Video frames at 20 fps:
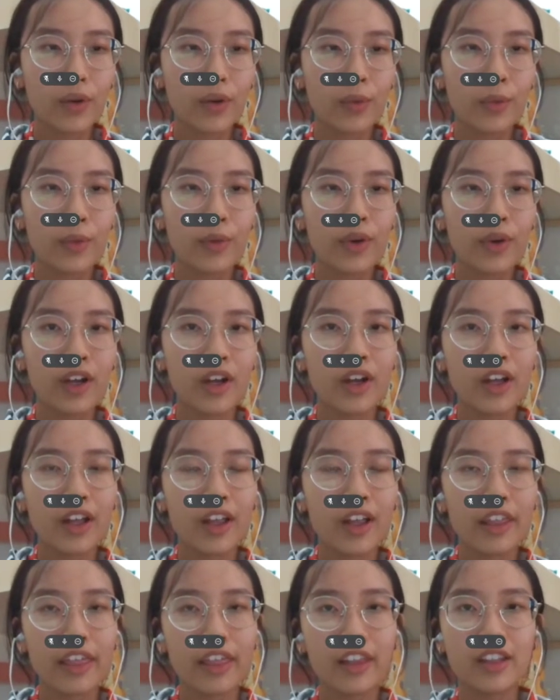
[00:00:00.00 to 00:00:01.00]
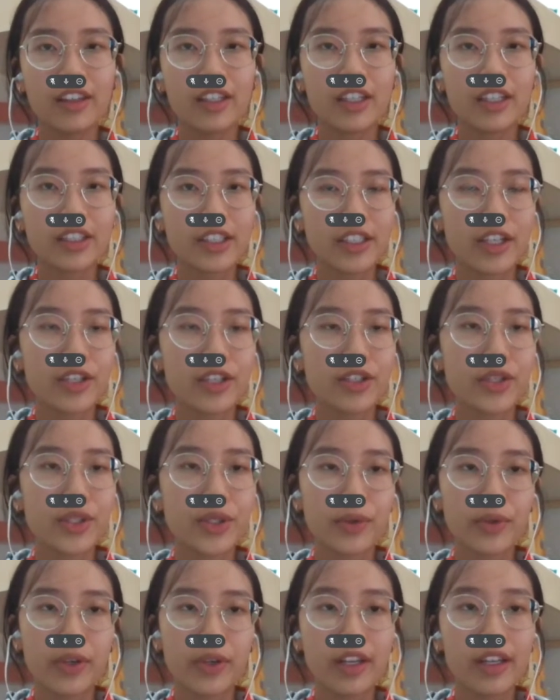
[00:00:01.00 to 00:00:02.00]
Well, I think that there are
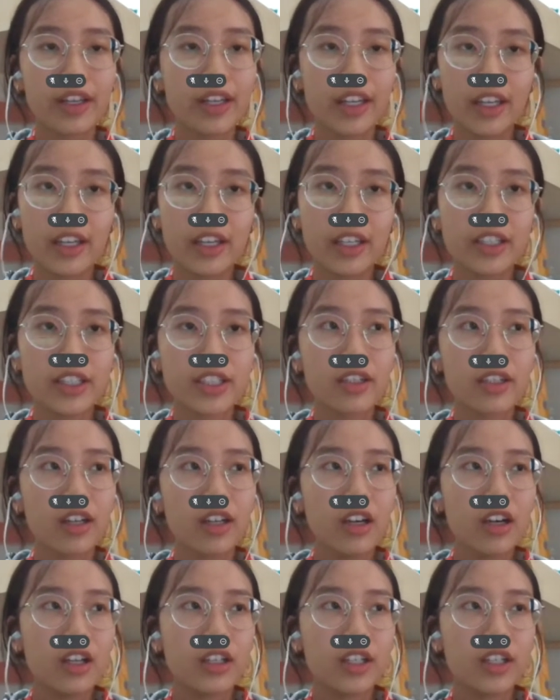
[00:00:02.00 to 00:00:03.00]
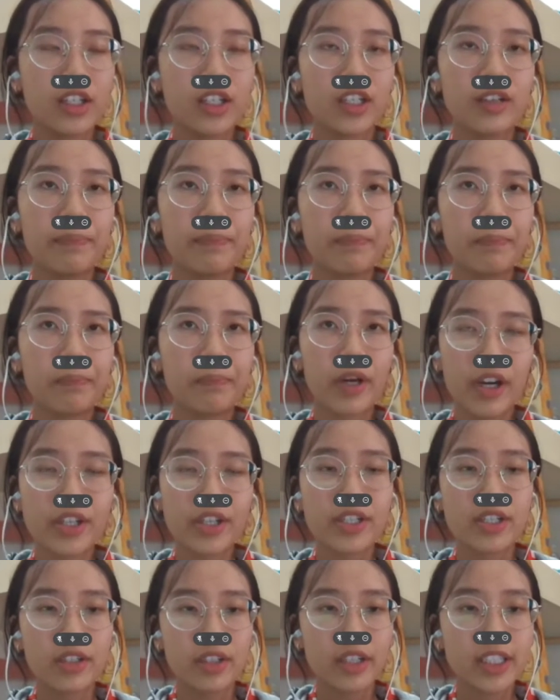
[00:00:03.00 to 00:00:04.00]
three key the
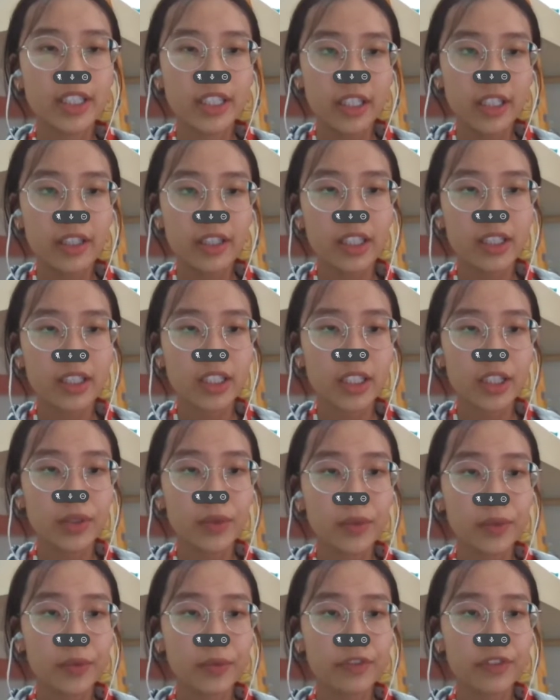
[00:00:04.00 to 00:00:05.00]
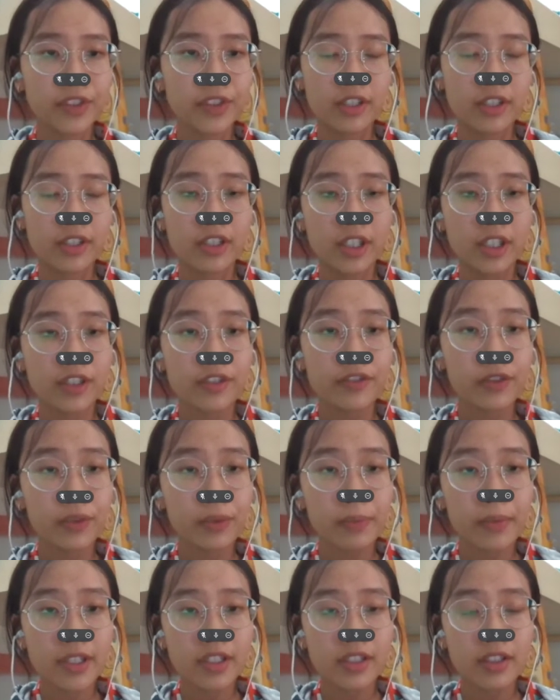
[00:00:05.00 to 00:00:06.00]
personality that a
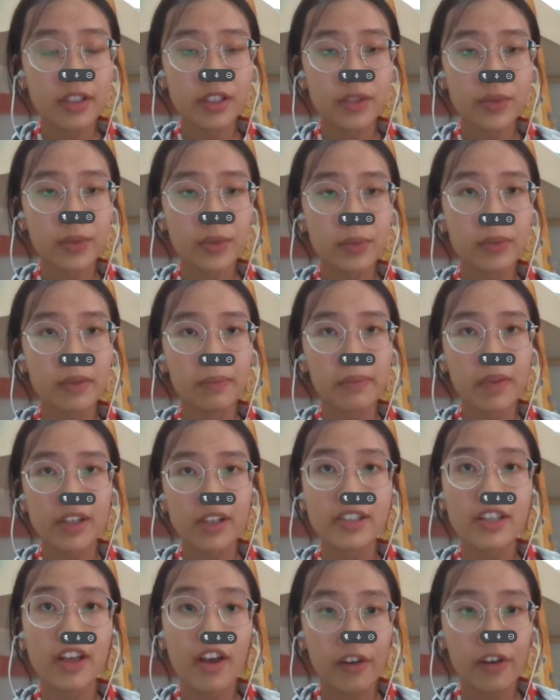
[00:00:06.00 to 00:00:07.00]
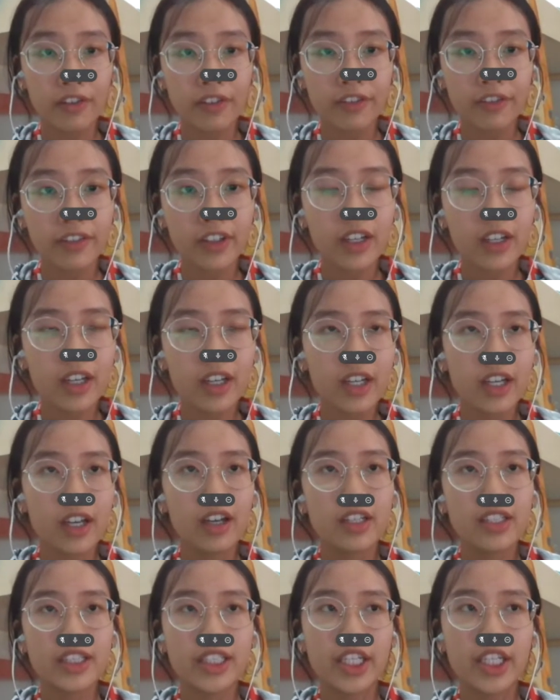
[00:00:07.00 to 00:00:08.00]
successful businesswoman must have.
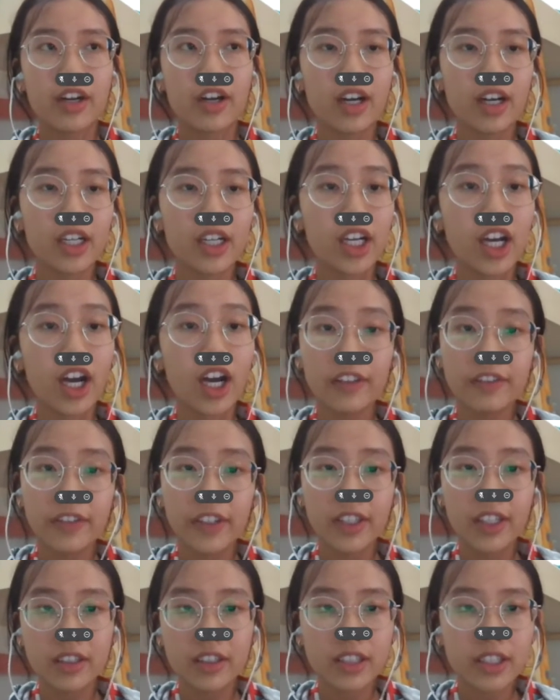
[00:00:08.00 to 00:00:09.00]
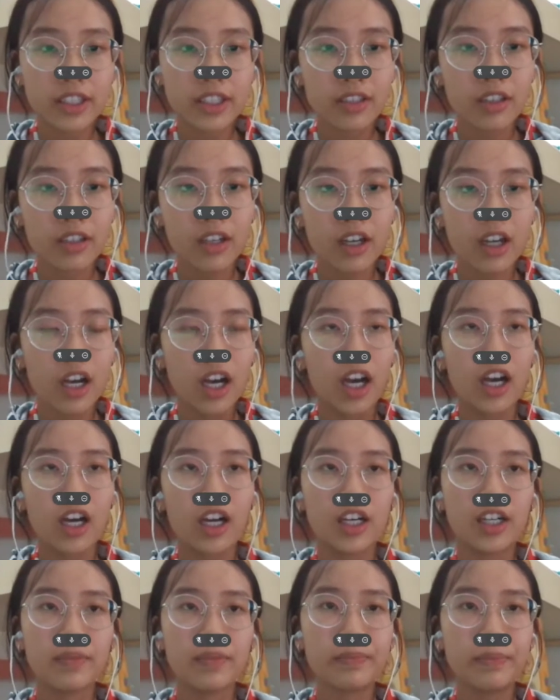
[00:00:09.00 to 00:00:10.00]
They are confident,
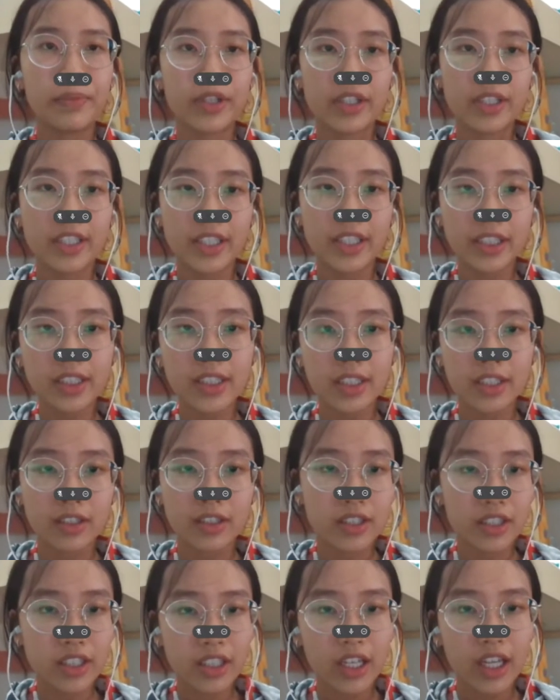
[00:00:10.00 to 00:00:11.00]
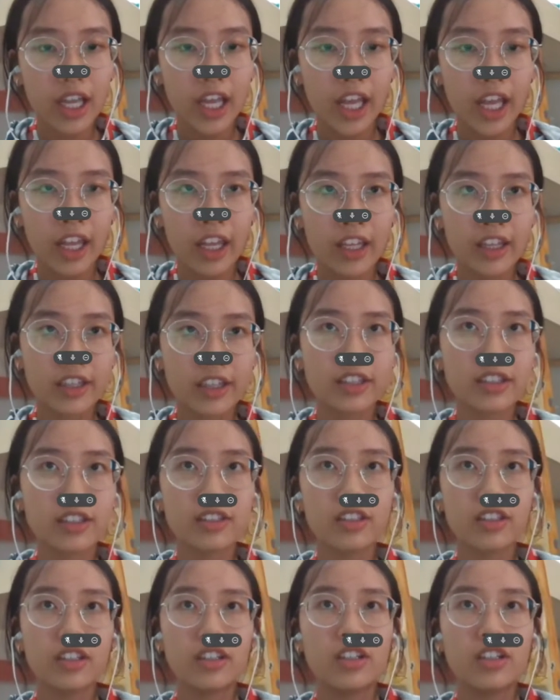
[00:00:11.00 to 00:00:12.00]
persistent, and
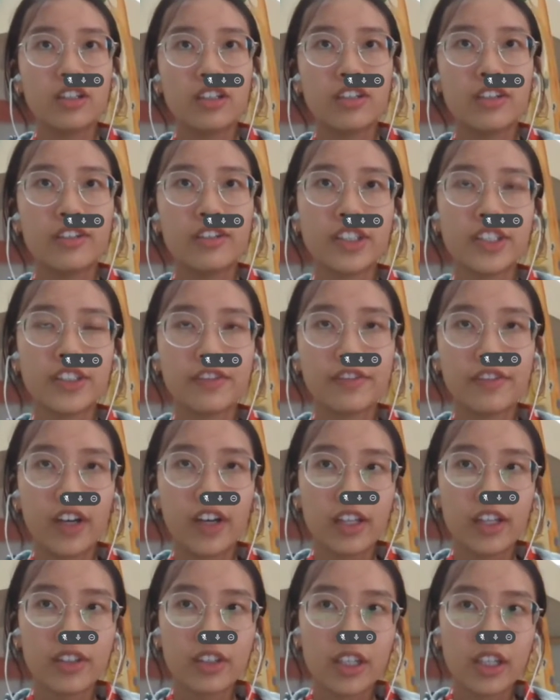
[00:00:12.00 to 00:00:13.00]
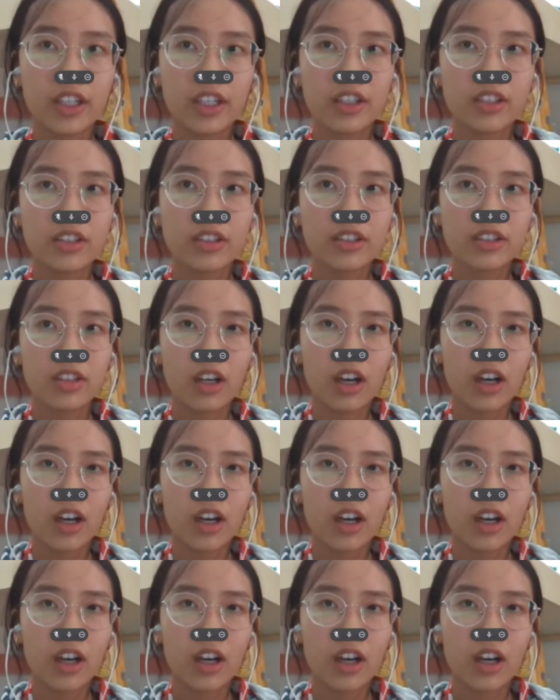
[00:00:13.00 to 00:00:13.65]
the final is